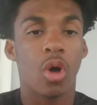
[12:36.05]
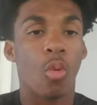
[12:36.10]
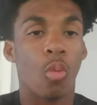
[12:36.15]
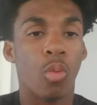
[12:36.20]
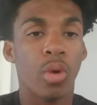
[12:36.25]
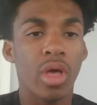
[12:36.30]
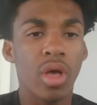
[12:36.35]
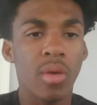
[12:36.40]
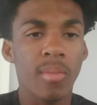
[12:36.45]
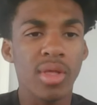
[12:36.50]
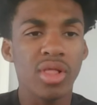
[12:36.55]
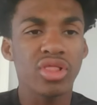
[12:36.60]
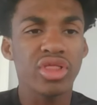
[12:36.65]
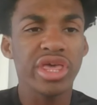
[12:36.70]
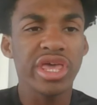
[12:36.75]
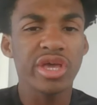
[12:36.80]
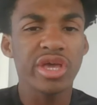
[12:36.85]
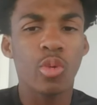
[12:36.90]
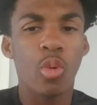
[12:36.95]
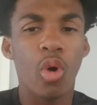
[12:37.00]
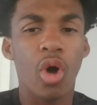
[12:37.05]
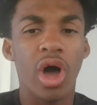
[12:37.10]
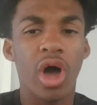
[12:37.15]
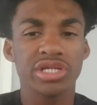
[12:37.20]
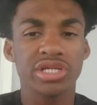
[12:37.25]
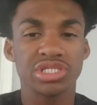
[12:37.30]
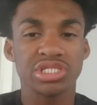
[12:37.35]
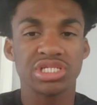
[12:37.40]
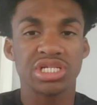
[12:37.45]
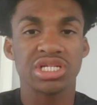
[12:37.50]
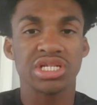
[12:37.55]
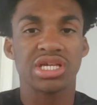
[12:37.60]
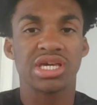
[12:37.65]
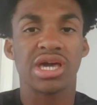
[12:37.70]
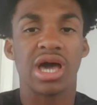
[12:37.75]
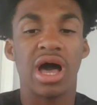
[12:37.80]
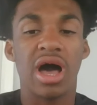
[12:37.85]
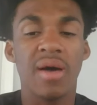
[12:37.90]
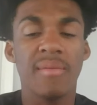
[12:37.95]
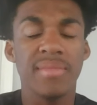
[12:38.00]
Will Malik Washington
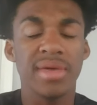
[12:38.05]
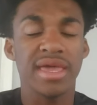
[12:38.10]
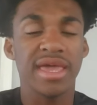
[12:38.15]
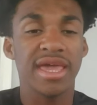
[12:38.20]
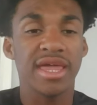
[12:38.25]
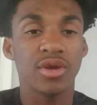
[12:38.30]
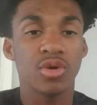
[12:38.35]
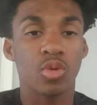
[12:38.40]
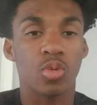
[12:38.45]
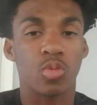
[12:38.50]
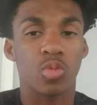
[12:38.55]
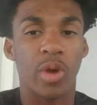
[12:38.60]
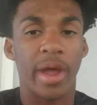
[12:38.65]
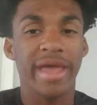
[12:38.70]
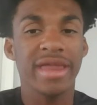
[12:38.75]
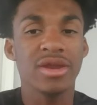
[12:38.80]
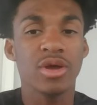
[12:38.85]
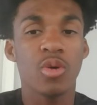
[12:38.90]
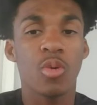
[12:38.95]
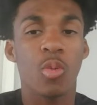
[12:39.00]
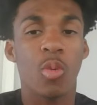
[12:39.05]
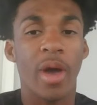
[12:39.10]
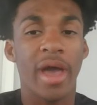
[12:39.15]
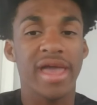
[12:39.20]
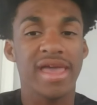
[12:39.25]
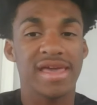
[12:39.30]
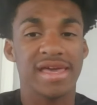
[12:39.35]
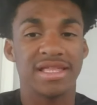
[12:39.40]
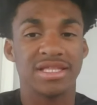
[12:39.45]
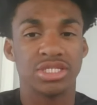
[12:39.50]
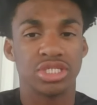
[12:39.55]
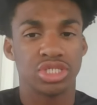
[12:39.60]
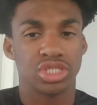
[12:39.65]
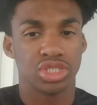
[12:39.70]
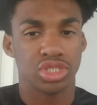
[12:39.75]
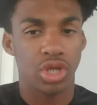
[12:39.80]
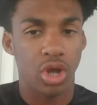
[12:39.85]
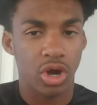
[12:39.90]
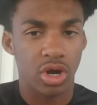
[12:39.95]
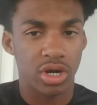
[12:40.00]
come in right away and
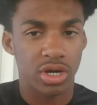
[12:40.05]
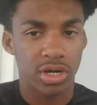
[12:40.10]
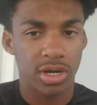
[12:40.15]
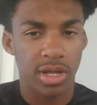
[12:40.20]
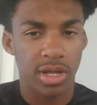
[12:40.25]
start?